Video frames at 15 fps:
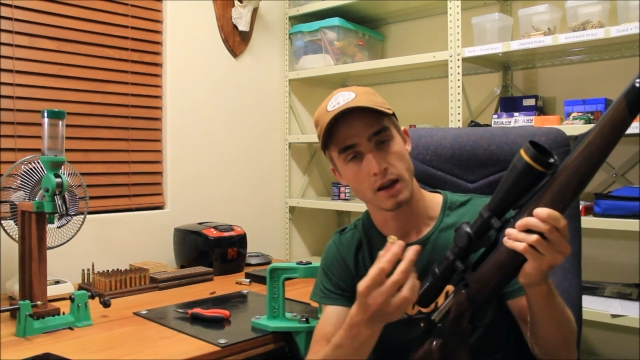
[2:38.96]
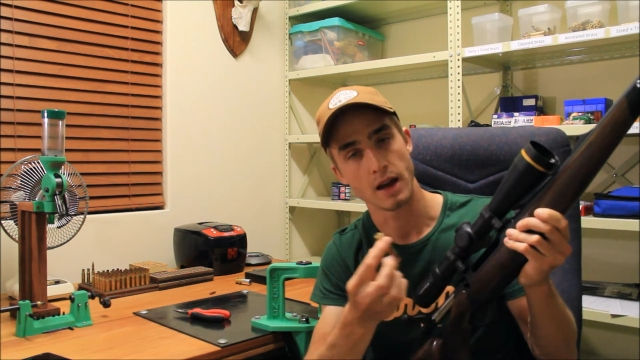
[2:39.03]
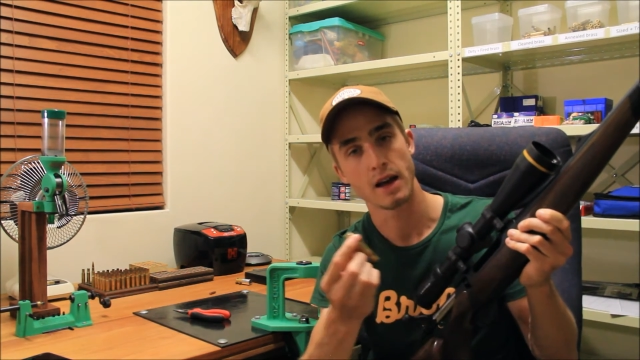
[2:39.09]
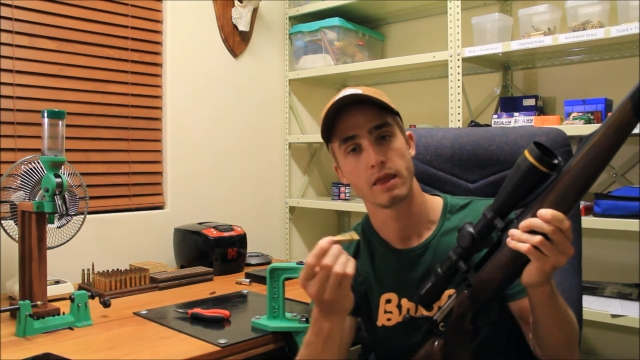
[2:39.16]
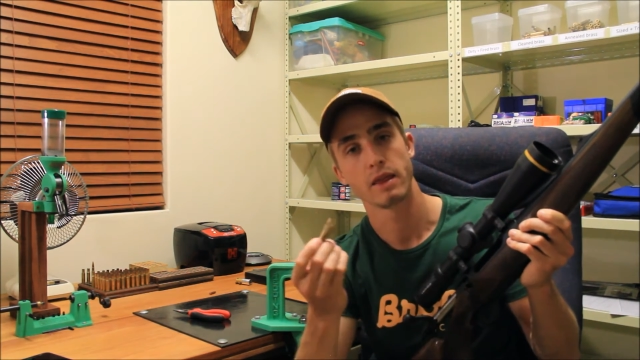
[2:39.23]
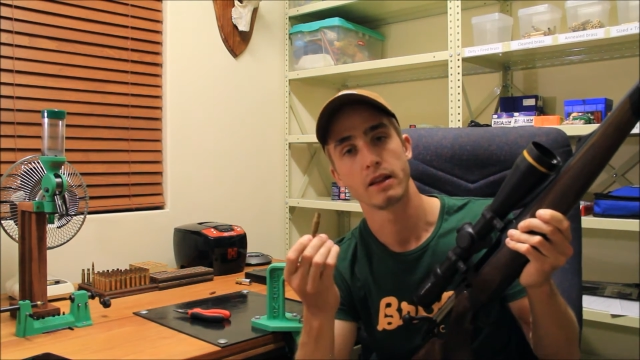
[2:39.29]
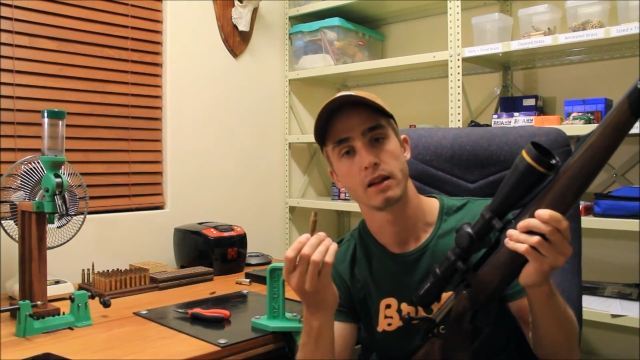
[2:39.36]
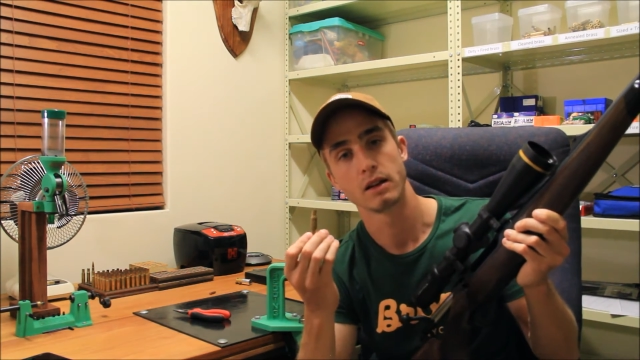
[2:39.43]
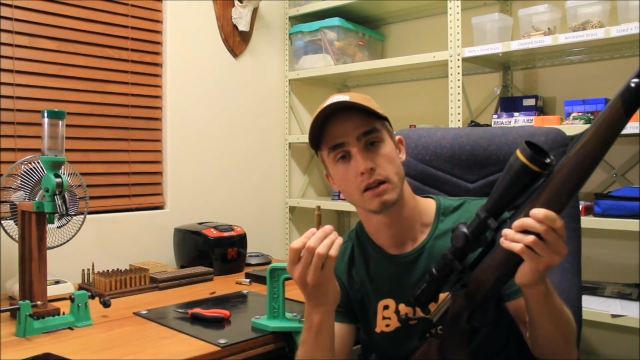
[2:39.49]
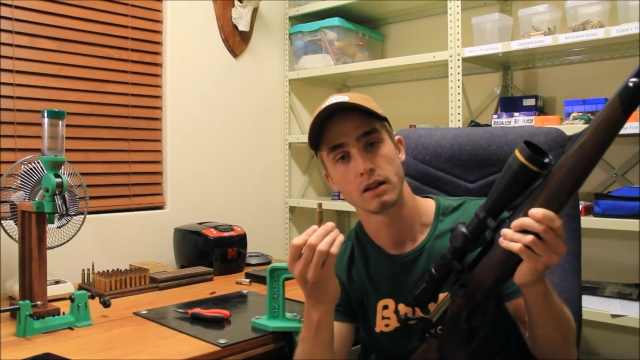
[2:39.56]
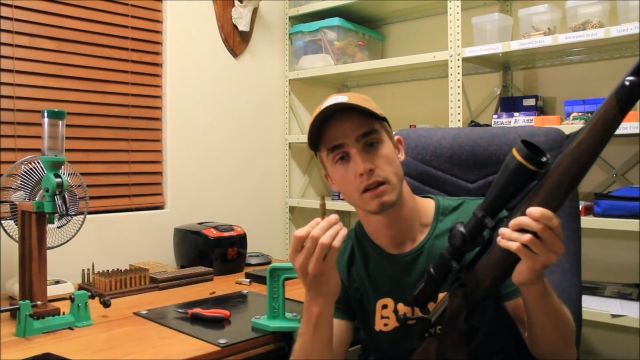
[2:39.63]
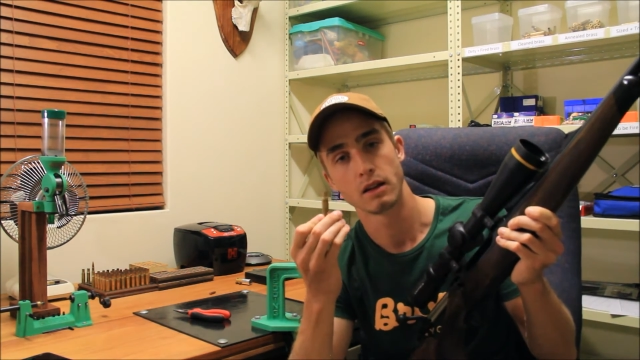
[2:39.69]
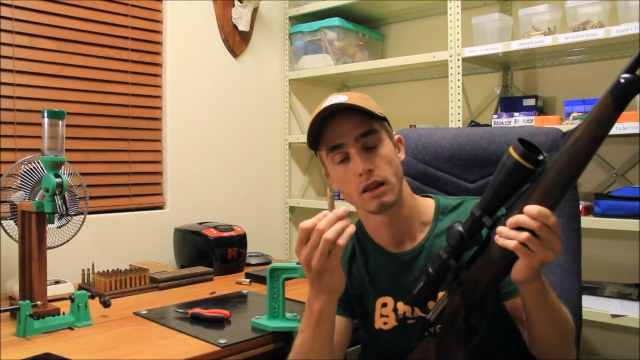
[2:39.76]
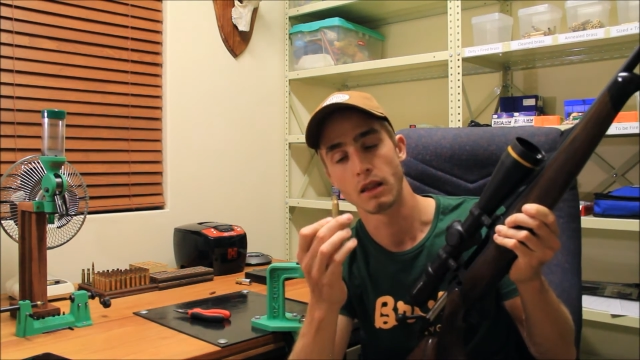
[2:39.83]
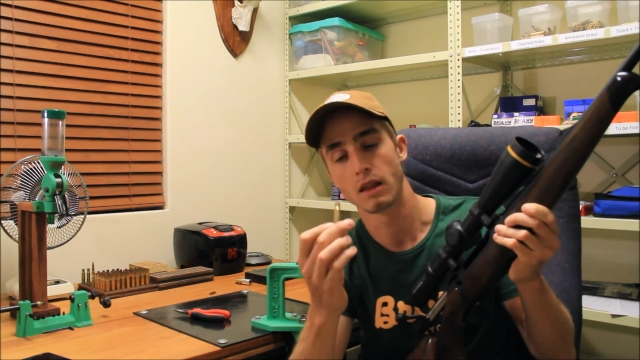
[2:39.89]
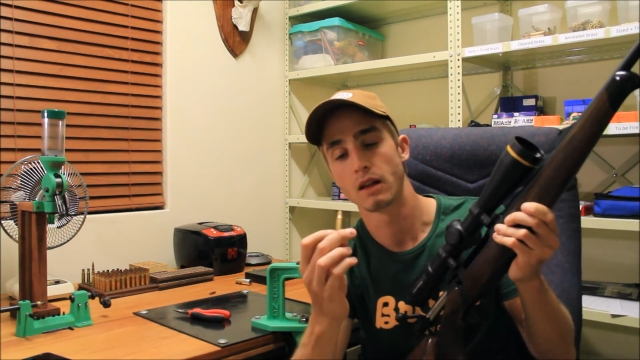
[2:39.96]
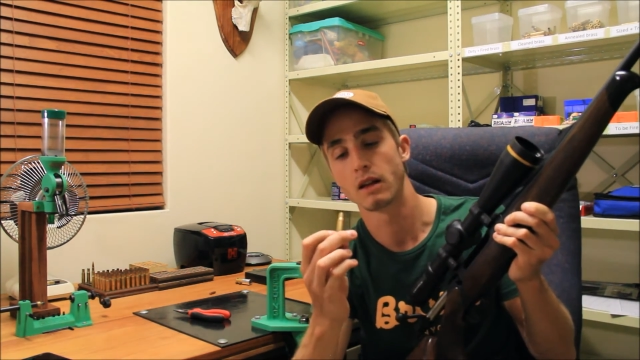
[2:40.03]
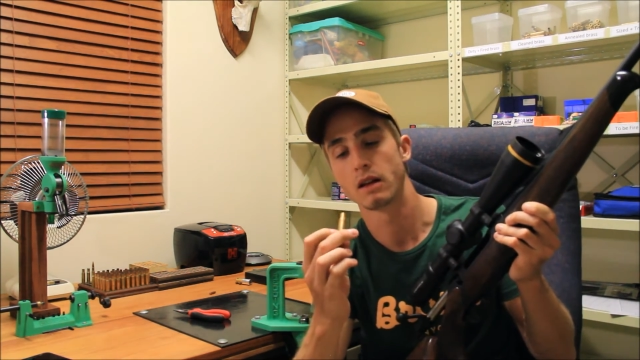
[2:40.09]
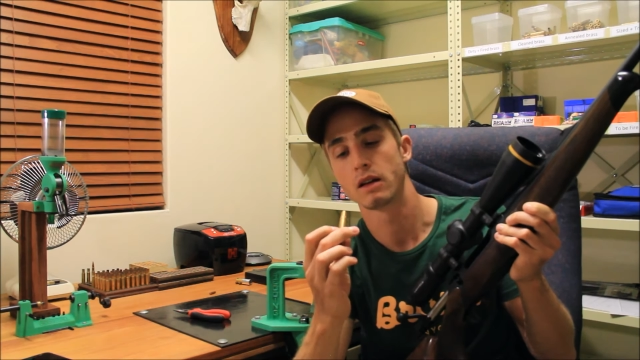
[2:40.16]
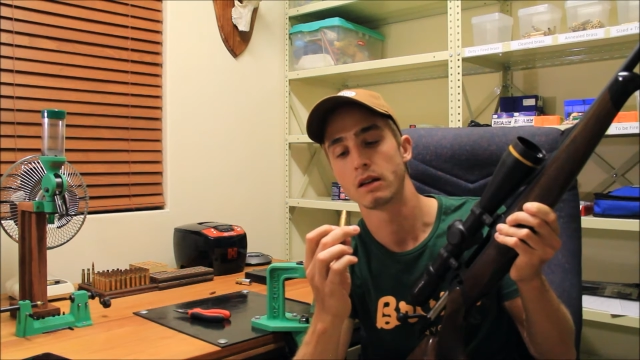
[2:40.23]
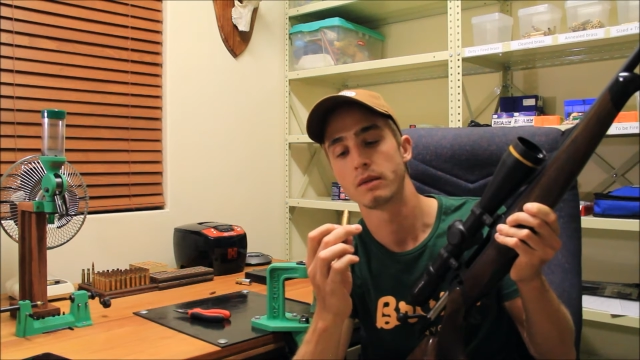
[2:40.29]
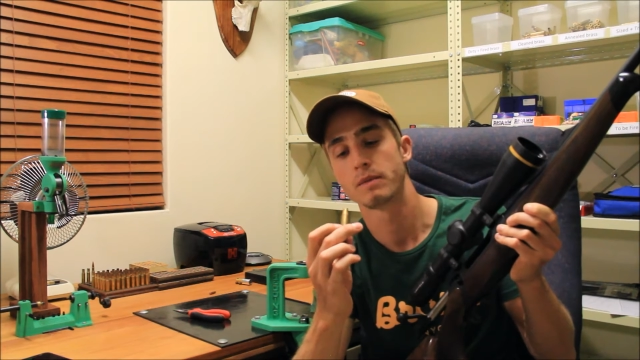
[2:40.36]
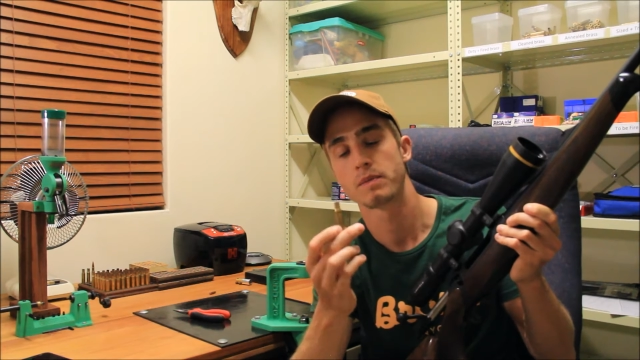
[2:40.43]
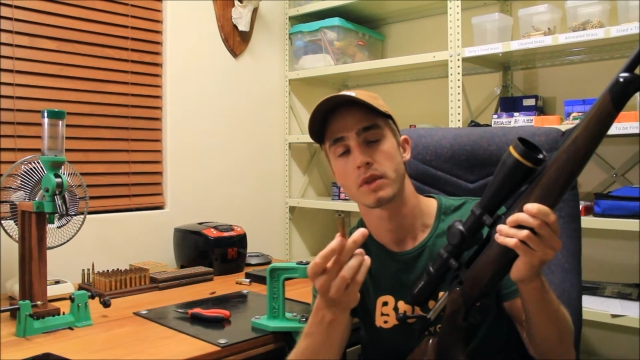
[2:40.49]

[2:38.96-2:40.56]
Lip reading: and then the